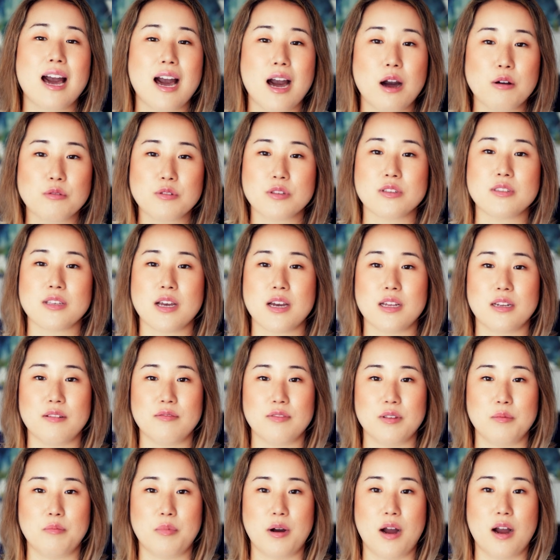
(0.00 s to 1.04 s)
outside of
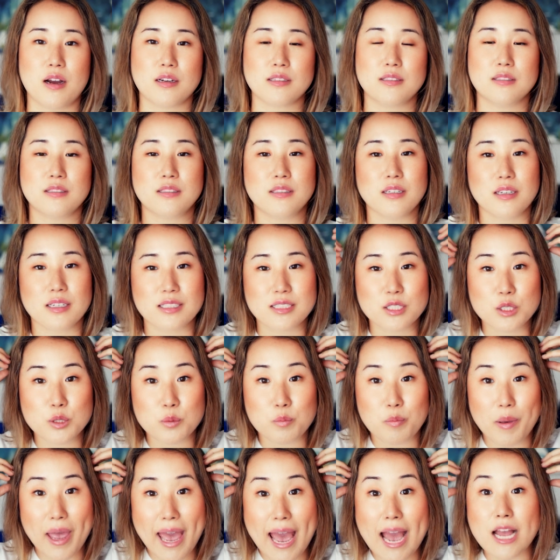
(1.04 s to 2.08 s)
the box, to
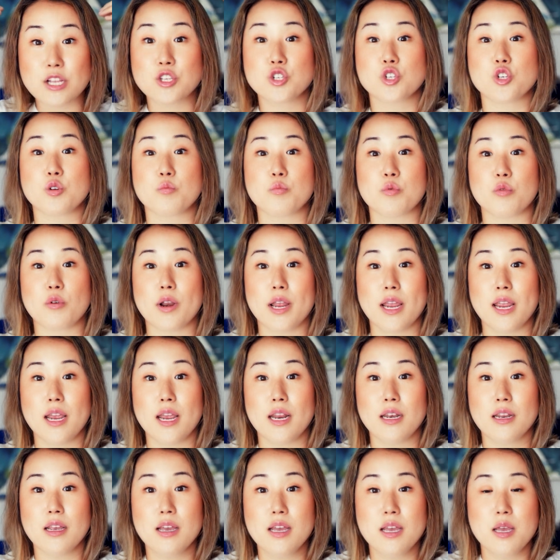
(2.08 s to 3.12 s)
expand your
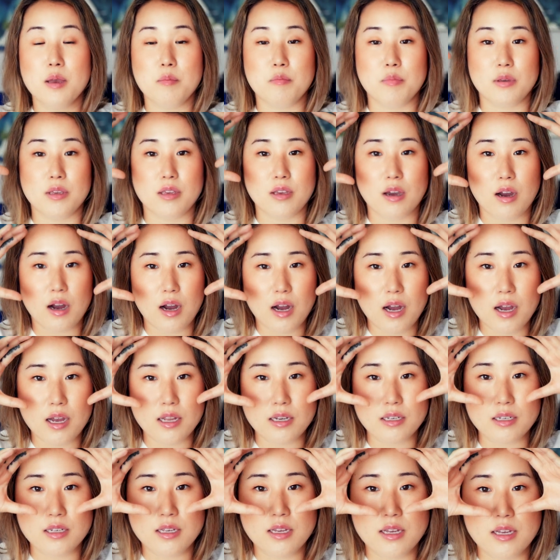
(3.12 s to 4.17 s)
brain
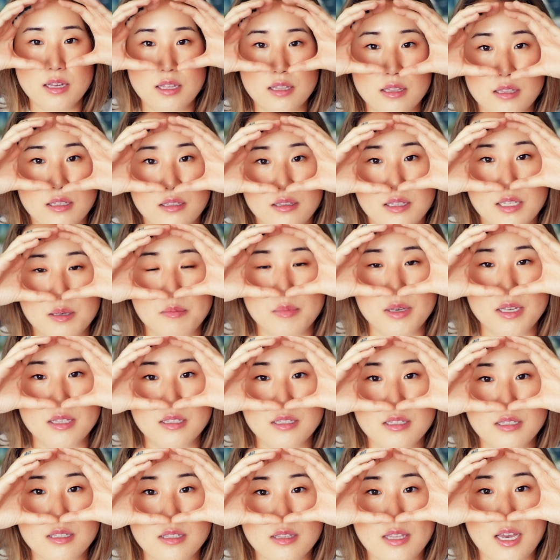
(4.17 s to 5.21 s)
beyond the
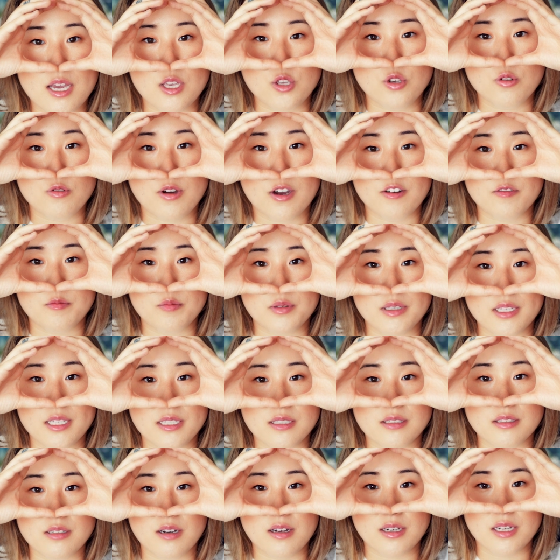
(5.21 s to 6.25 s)
limits that you have
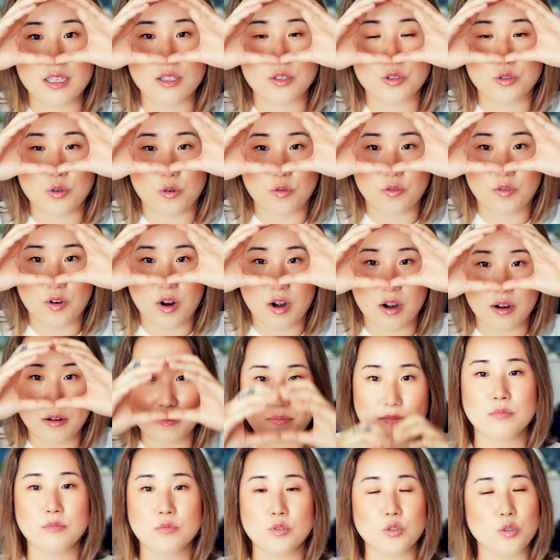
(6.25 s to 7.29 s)
placed on it so far.
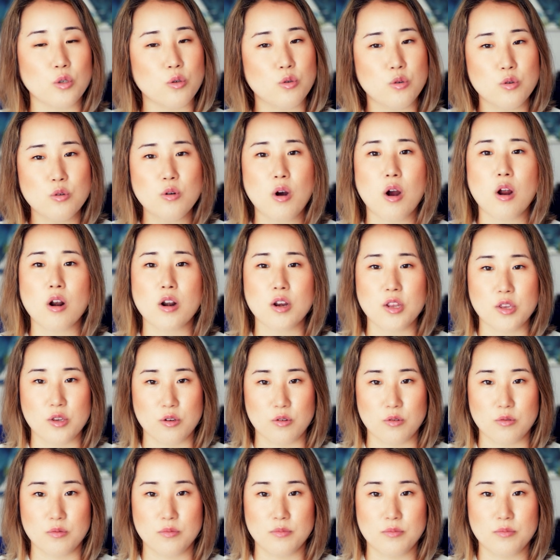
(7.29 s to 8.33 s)
So who are
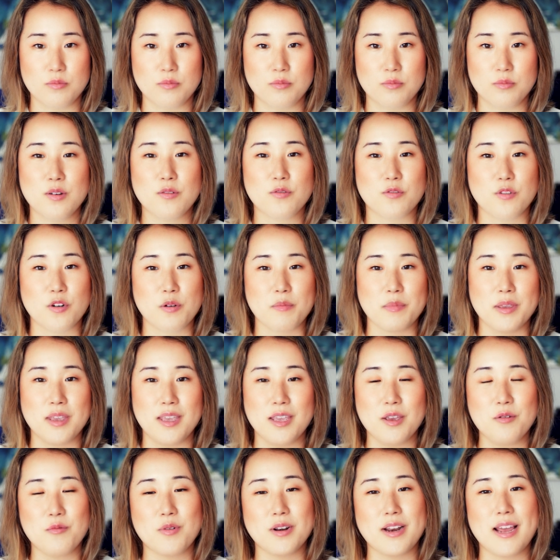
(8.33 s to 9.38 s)
you? For
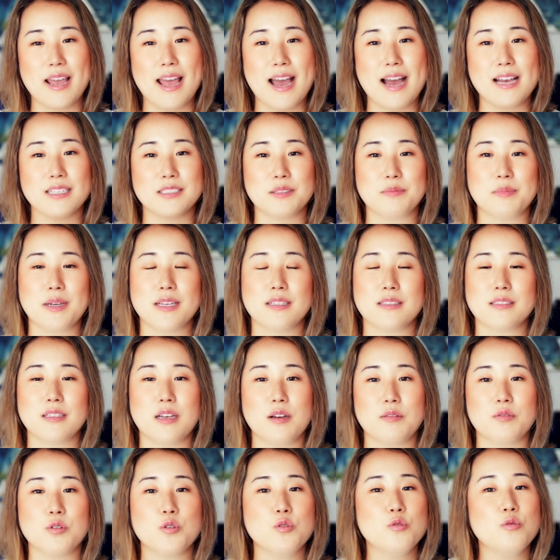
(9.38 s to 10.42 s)
me, when I asked
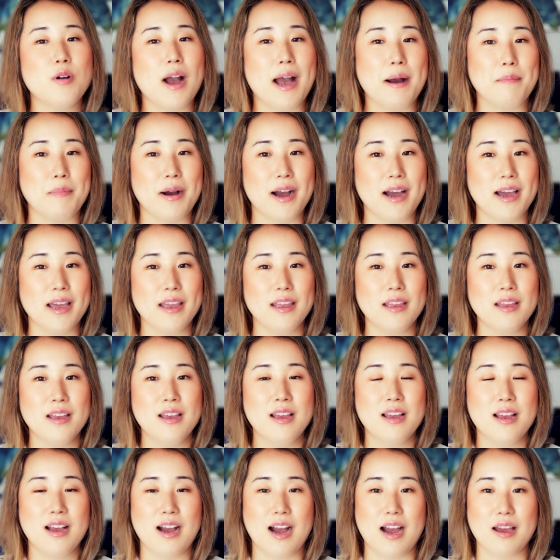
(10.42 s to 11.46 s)
myself, who am I?
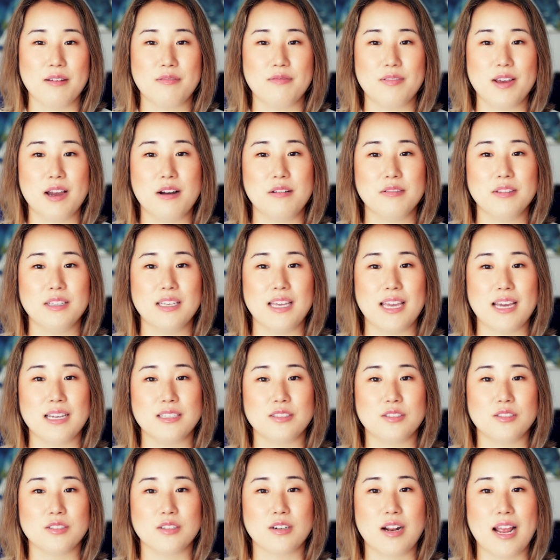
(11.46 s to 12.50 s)
I found the
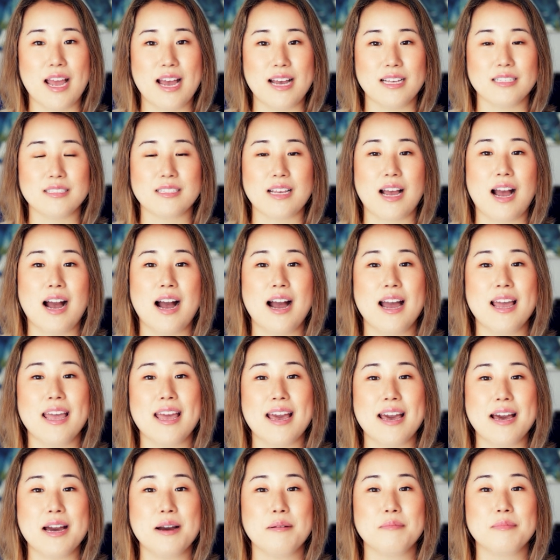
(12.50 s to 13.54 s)
answer as I
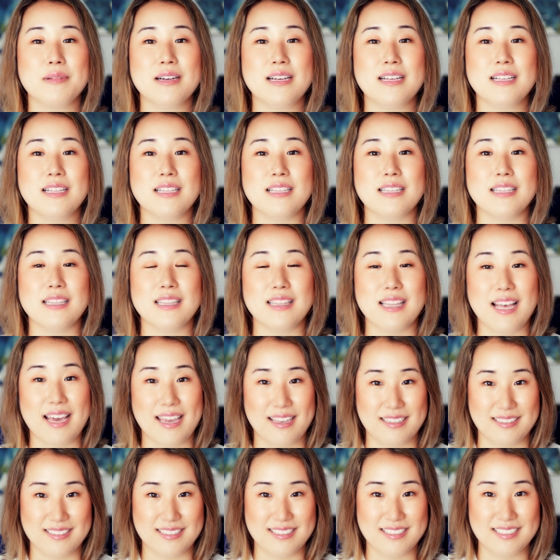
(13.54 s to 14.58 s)
am
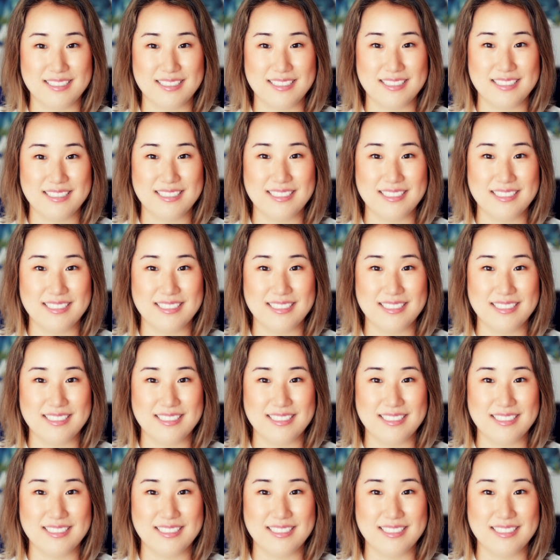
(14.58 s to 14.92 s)
light.